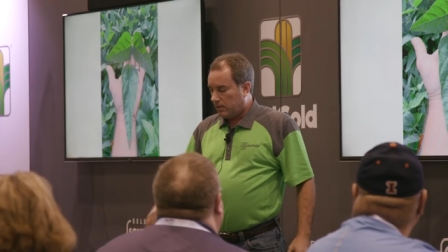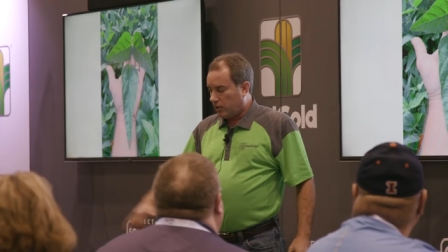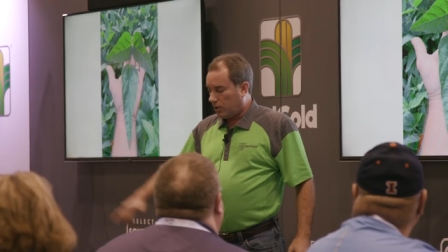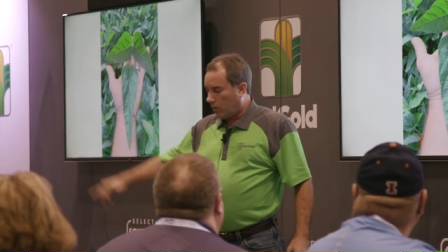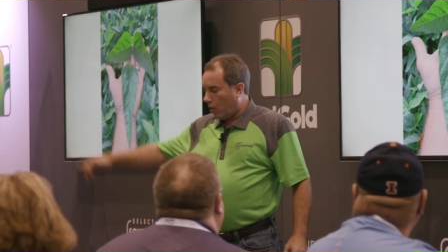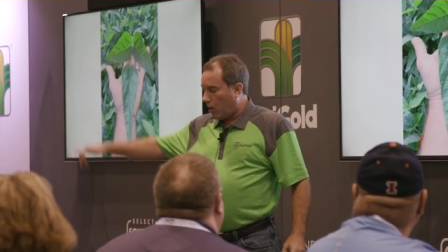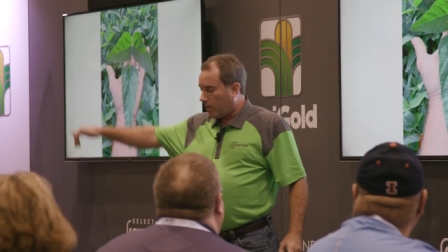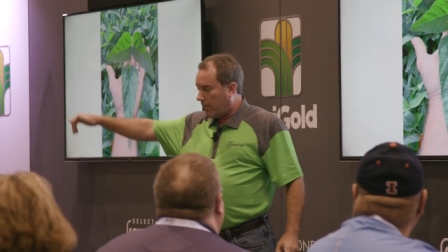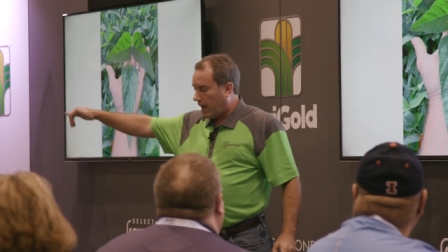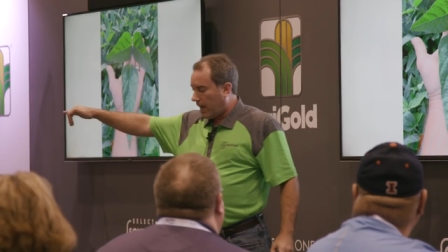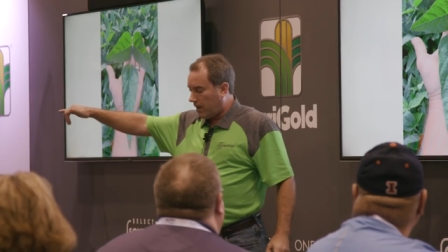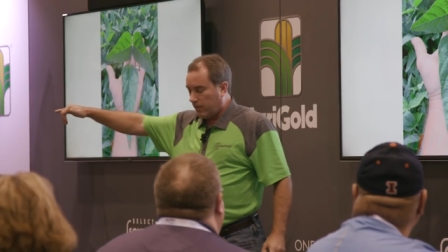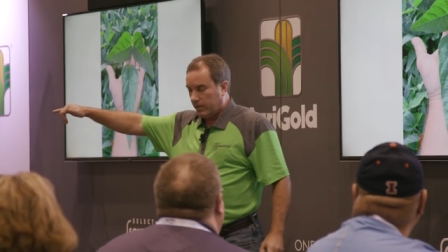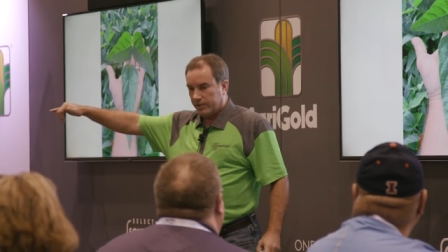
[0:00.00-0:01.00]
you could walk
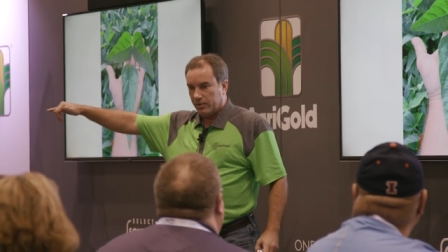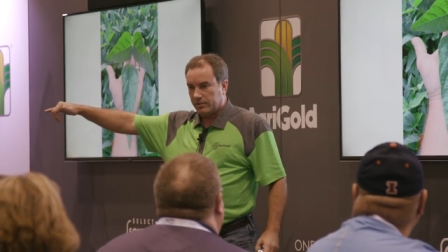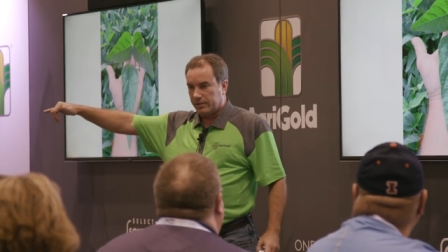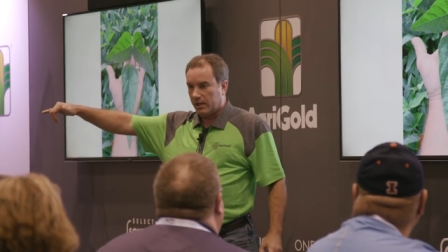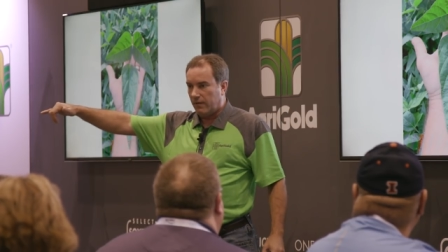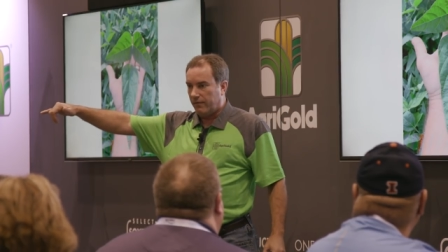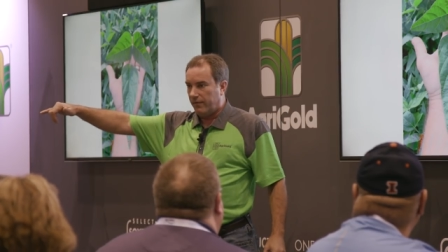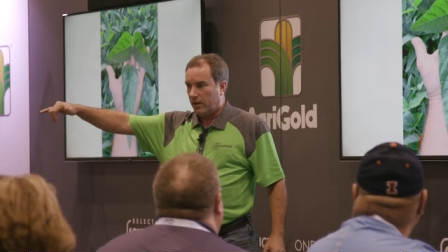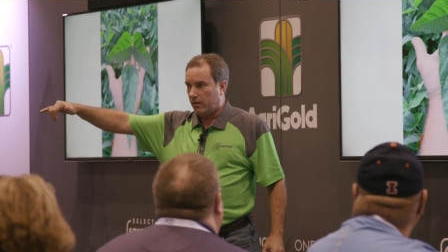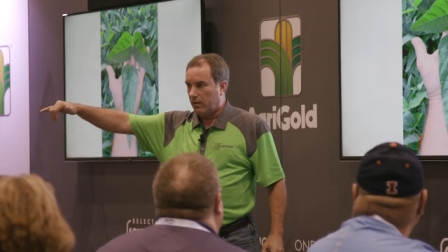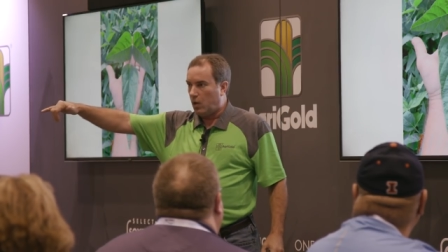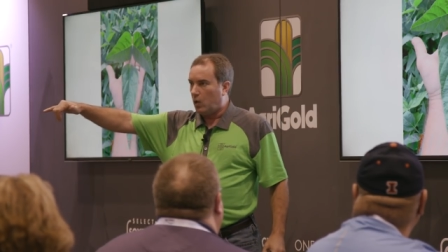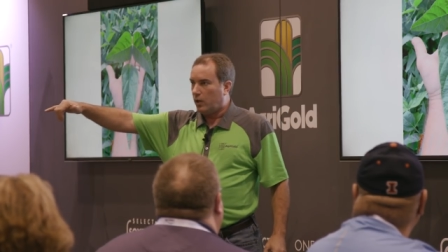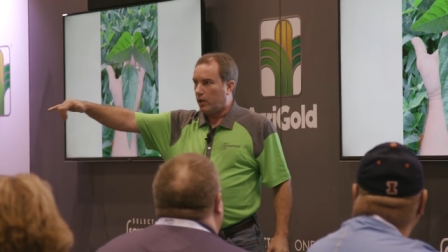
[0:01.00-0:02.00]
by it with your cell
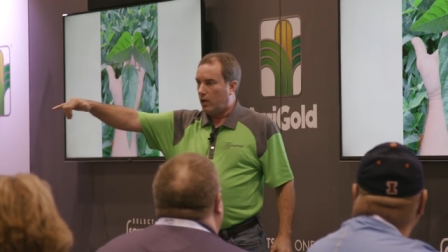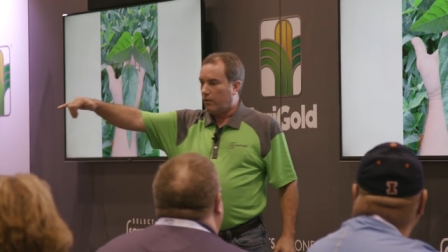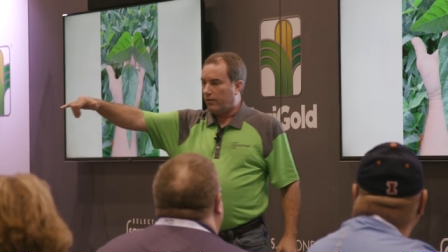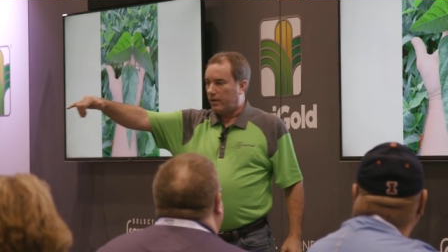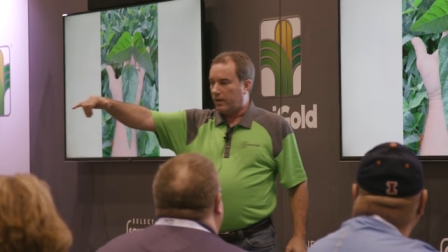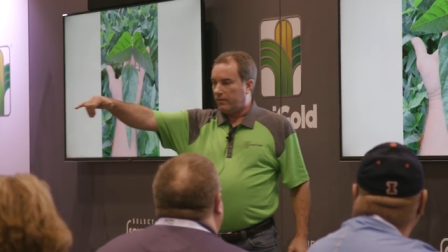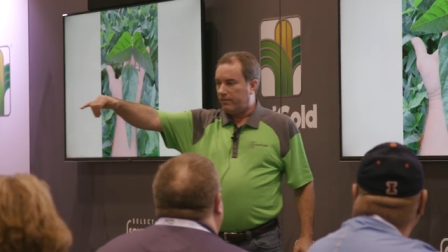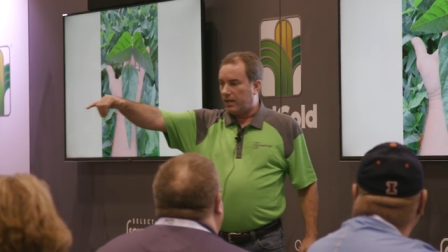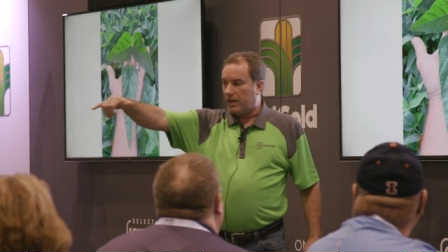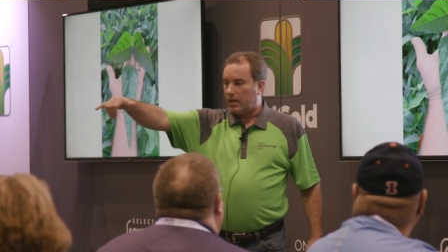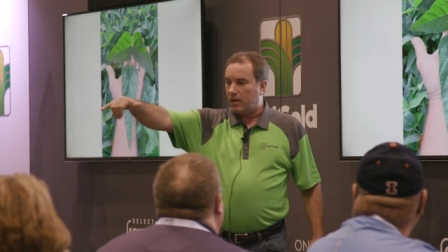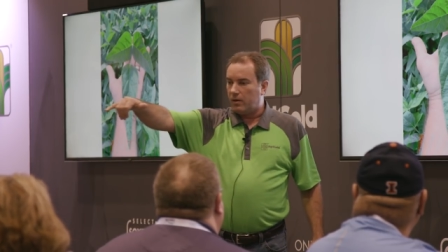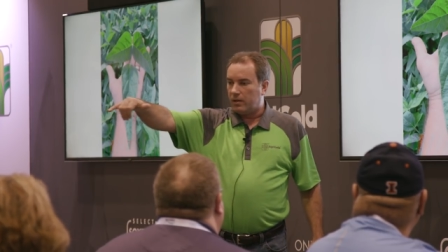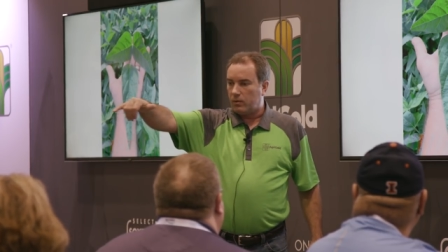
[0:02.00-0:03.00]
phone, hold it over and
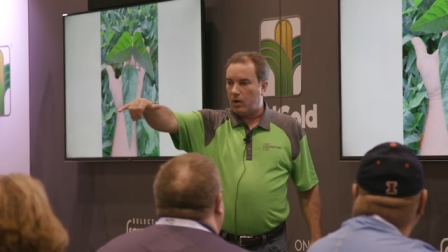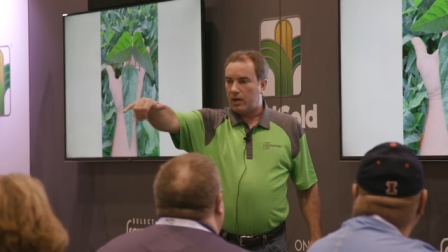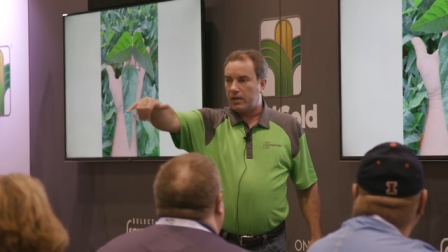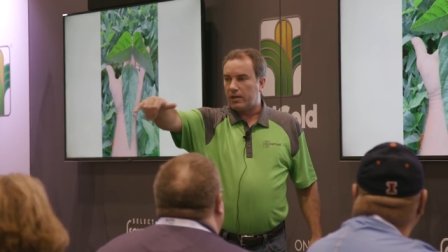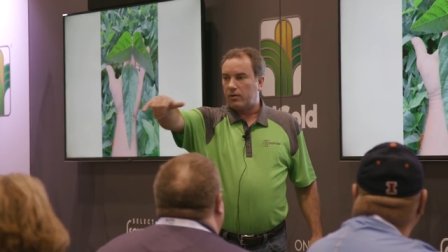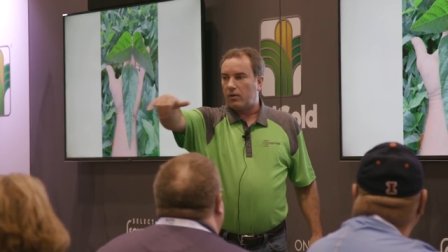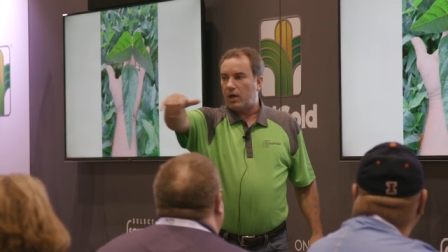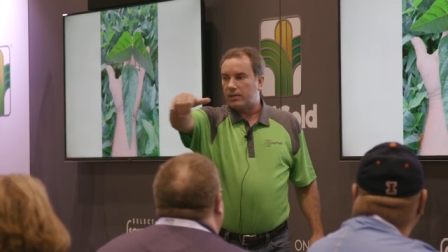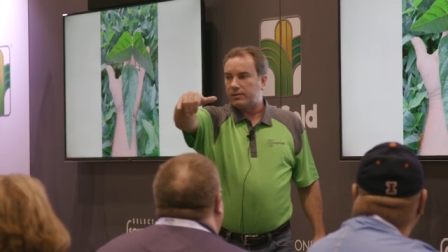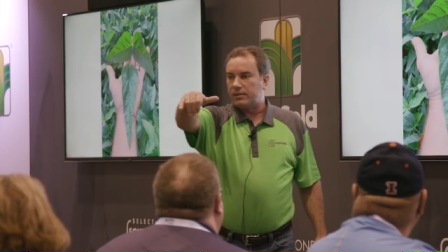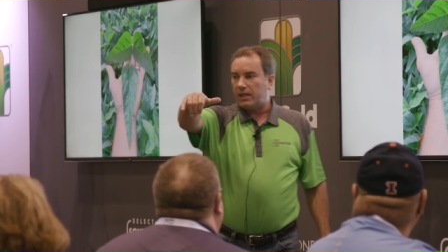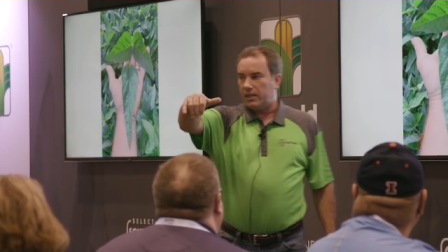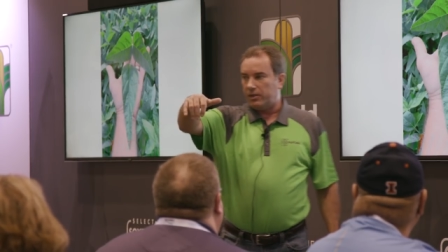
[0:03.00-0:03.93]
video it, walking across it,